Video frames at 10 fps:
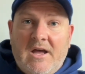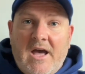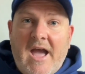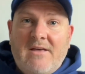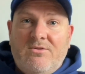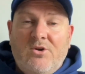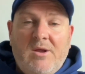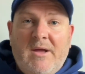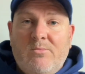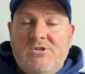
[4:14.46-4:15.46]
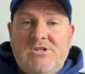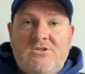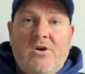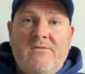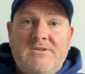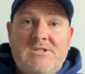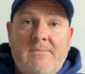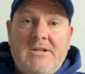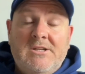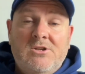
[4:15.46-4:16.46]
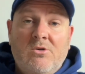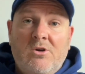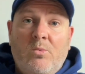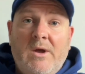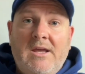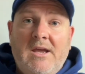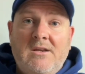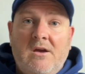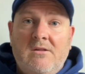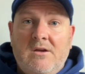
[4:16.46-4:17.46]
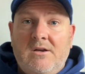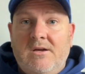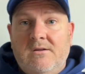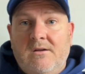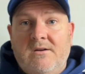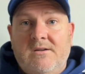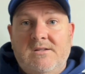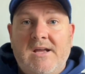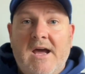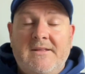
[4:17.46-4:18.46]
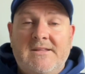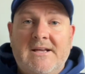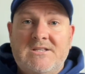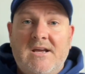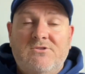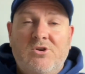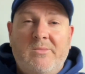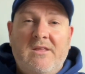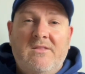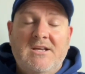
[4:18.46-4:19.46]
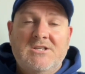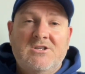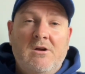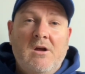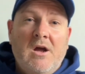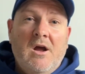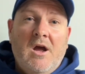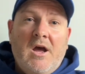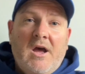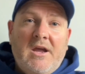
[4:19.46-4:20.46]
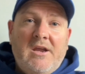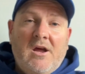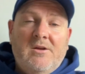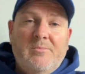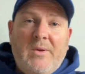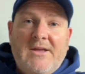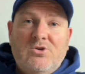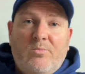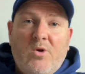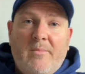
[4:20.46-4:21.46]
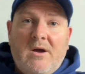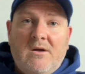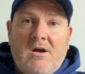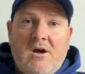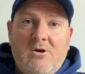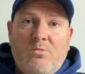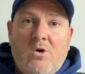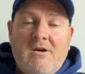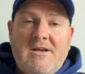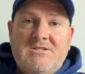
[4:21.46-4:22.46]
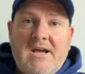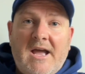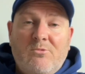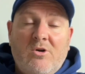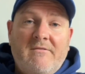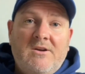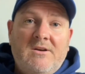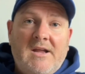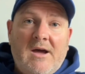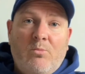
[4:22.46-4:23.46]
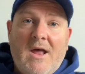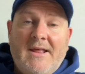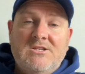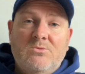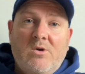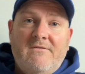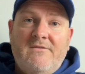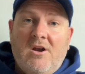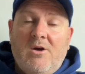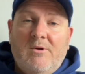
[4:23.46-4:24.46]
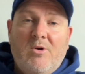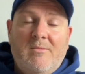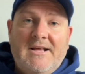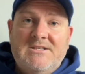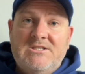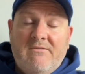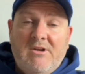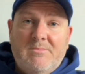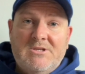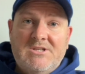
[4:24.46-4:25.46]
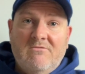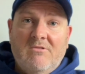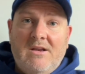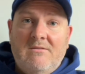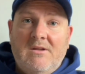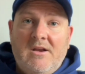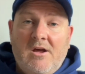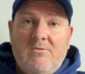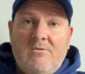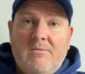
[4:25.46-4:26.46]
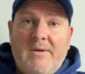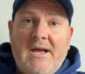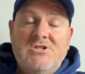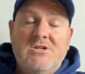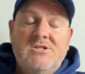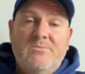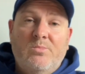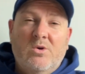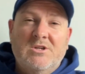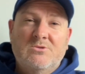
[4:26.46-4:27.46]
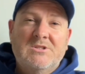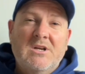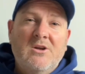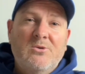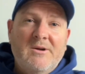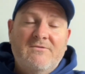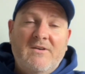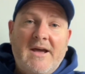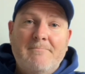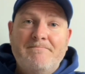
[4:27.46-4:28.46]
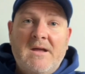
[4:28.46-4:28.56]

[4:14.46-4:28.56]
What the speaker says: And 30 people just looking for something to do on a weekend, you know, in a town that doesn't have too many things. So, you know, compared to a proper home Warriors game, or even in Wellington, where I felt like we probably had 70% really, you know, passionate supporters, it was a little bit flat,